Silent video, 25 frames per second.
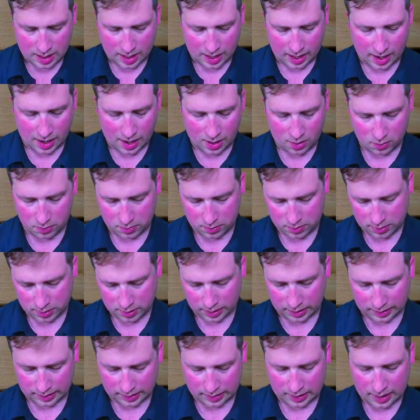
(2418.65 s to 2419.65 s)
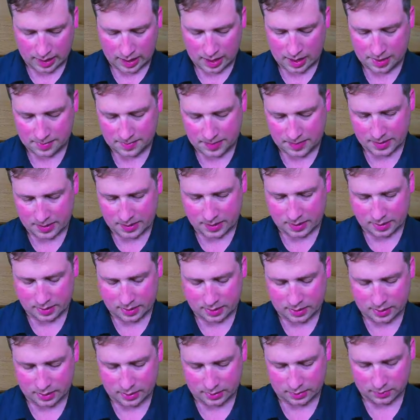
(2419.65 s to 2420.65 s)
out like that, but it
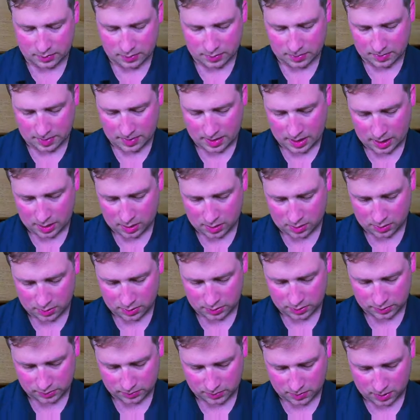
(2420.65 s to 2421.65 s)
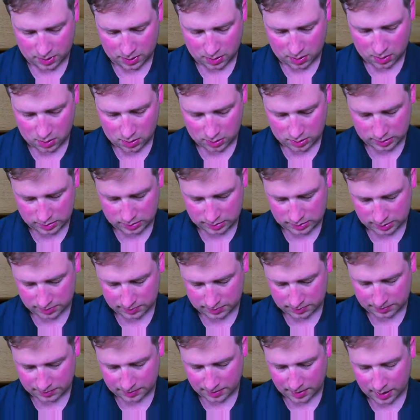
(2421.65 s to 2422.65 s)
doesn't really matter. You just want it all in the
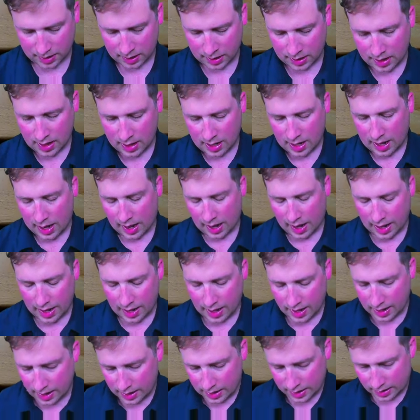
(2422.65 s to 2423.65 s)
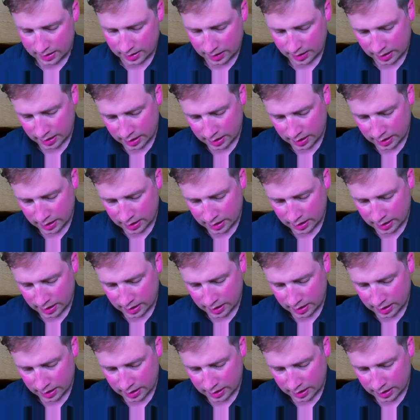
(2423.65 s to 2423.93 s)
same spot. And